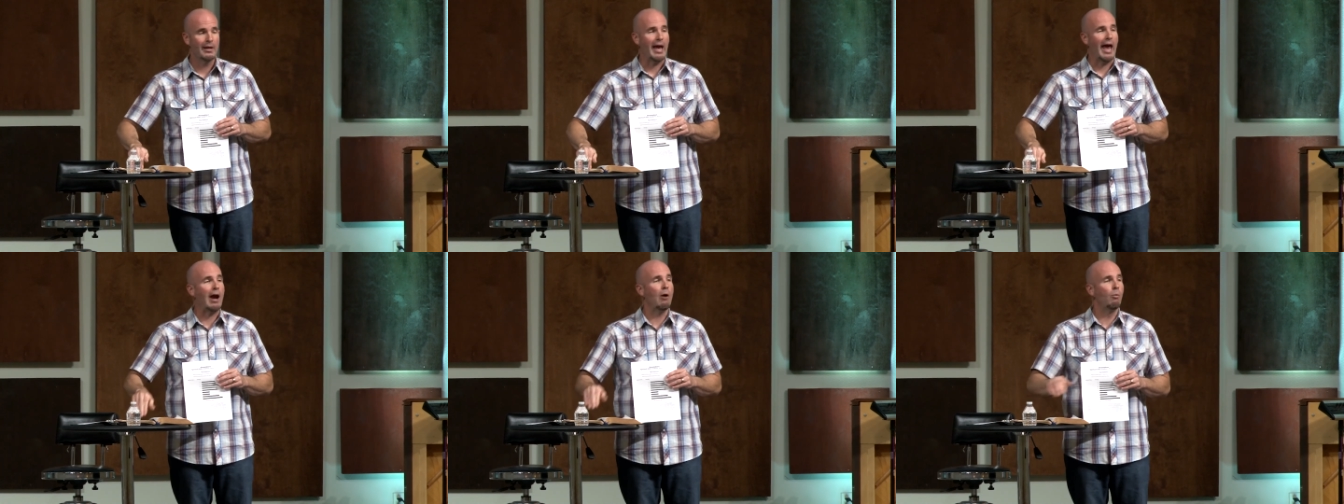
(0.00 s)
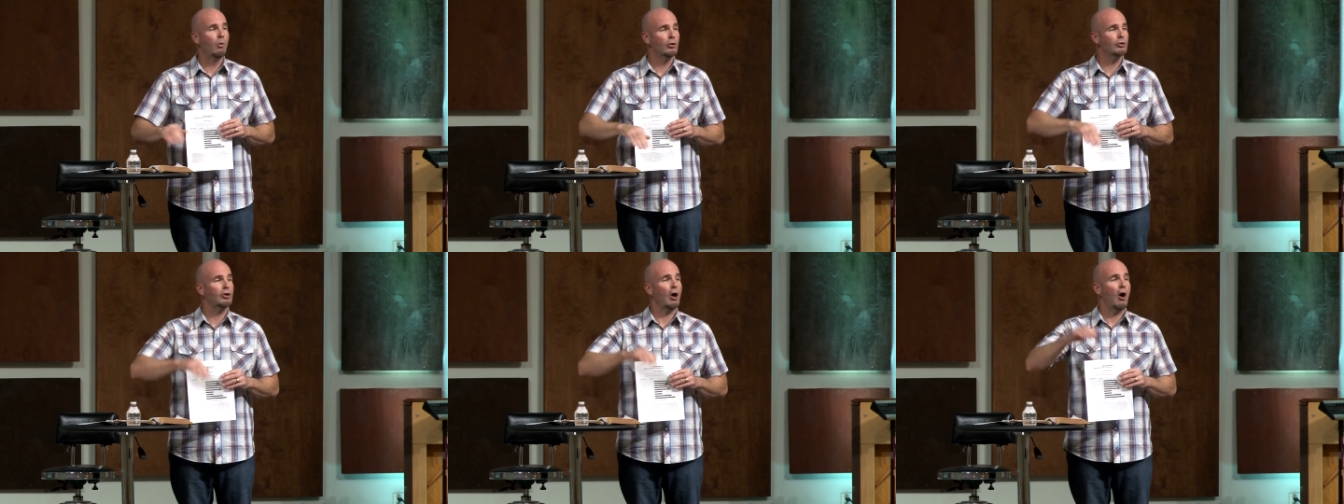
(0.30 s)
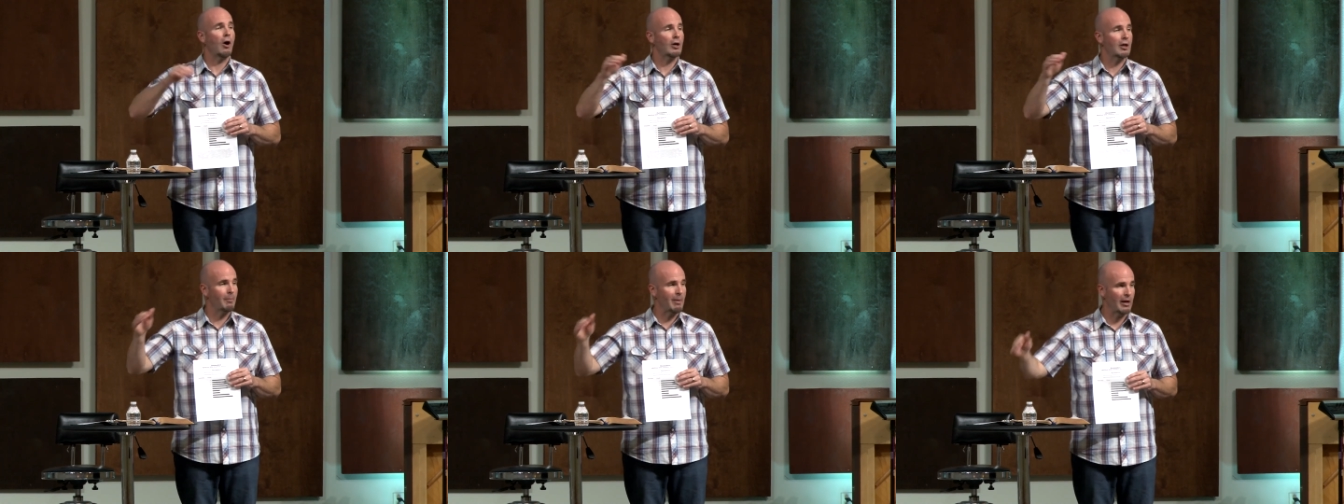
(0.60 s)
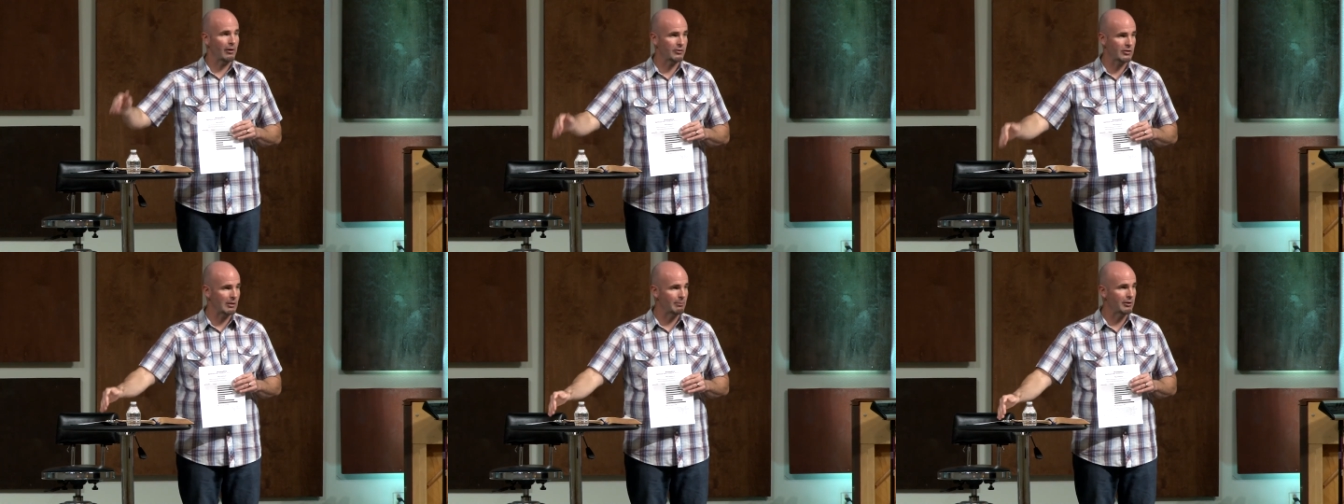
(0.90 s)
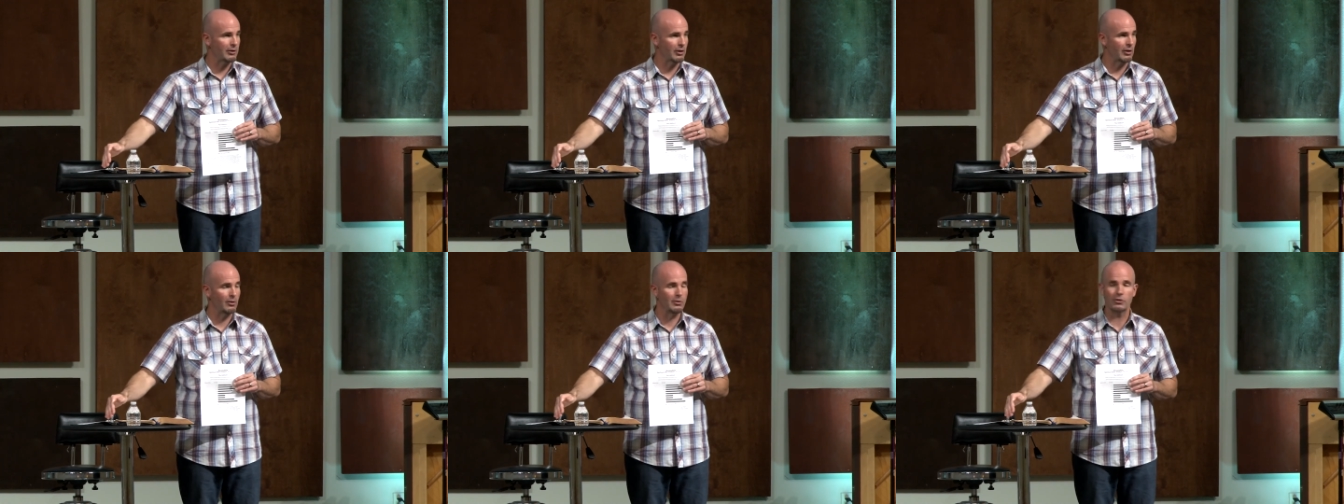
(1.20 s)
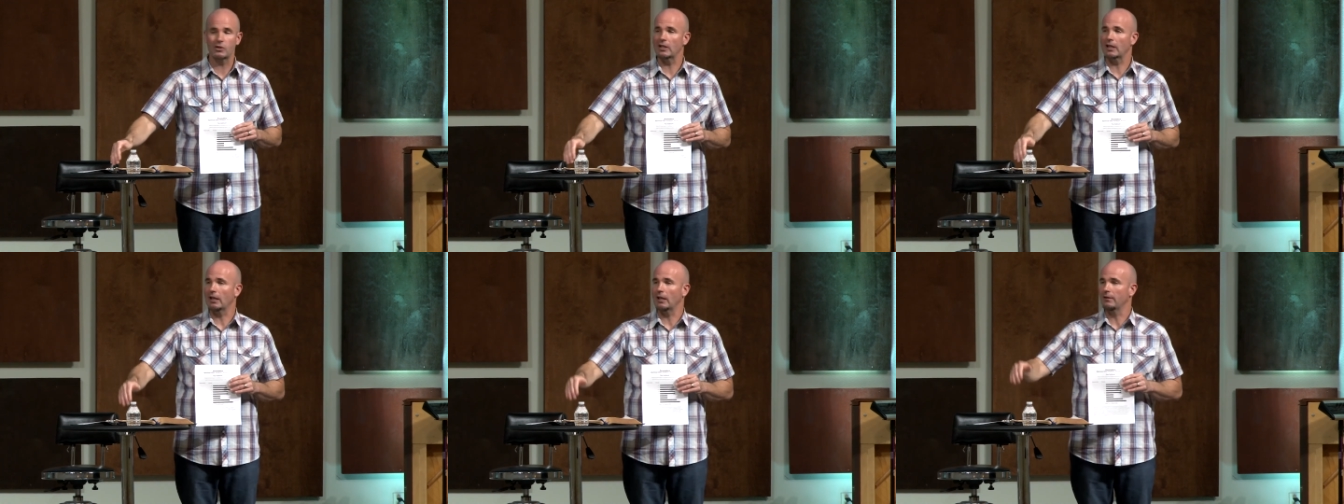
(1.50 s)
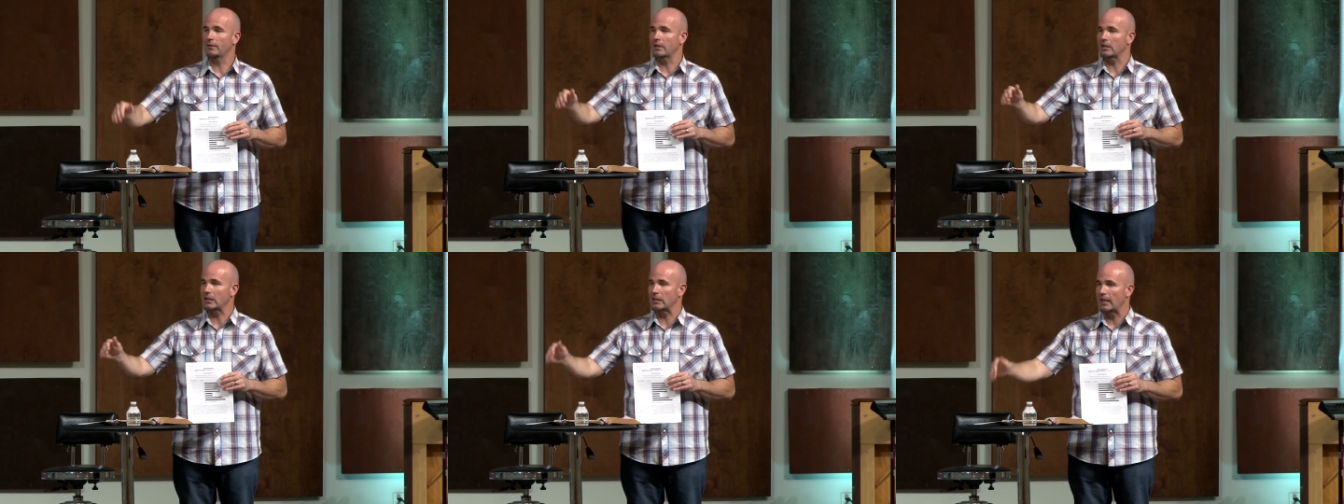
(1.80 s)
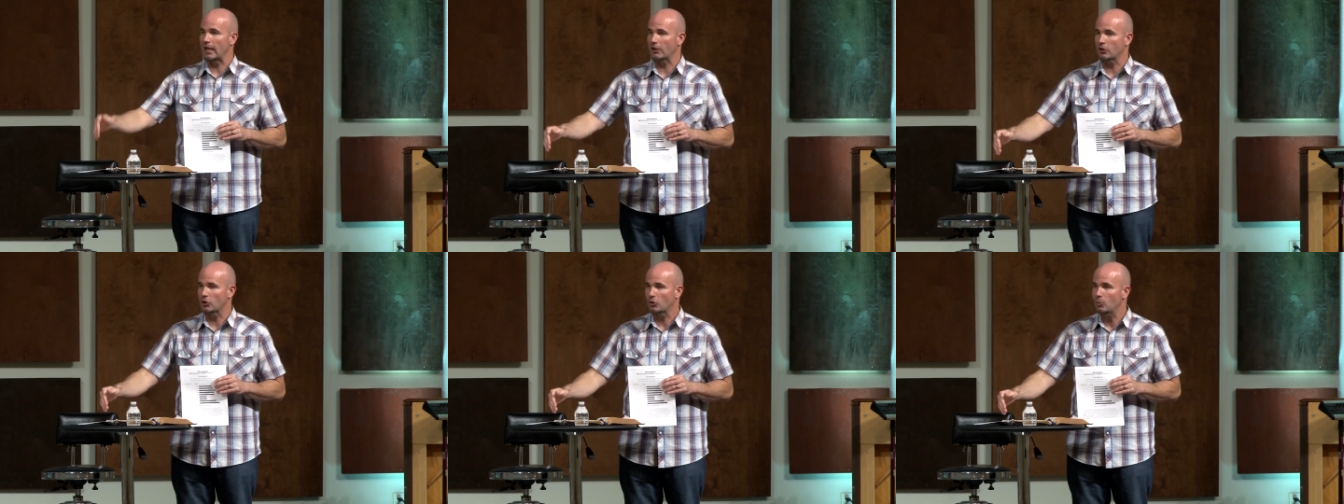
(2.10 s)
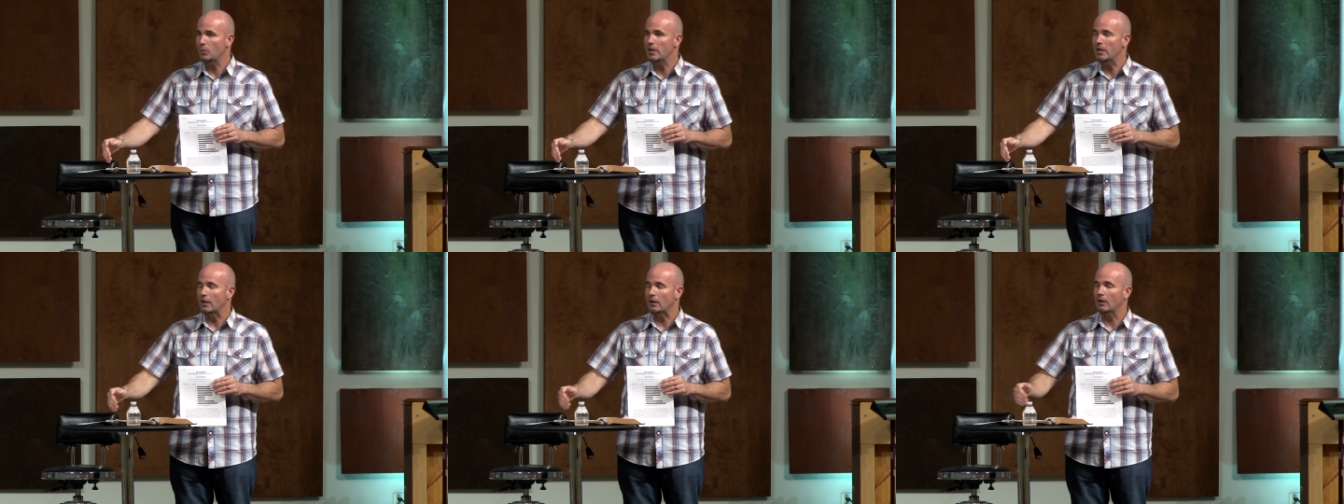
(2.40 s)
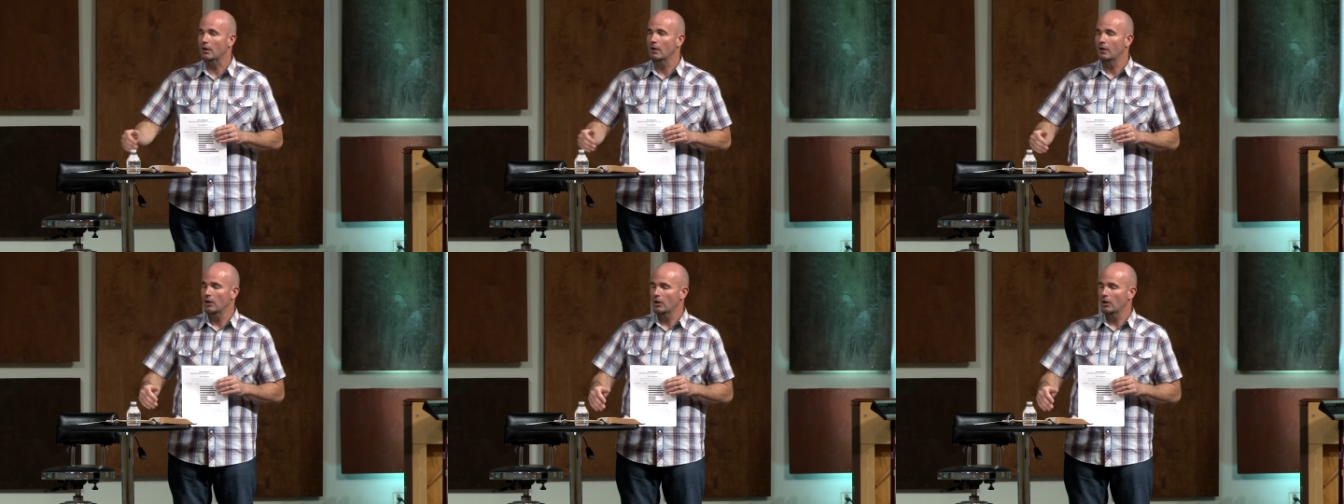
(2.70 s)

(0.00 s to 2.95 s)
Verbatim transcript: And we'll talk about some of those again this next week.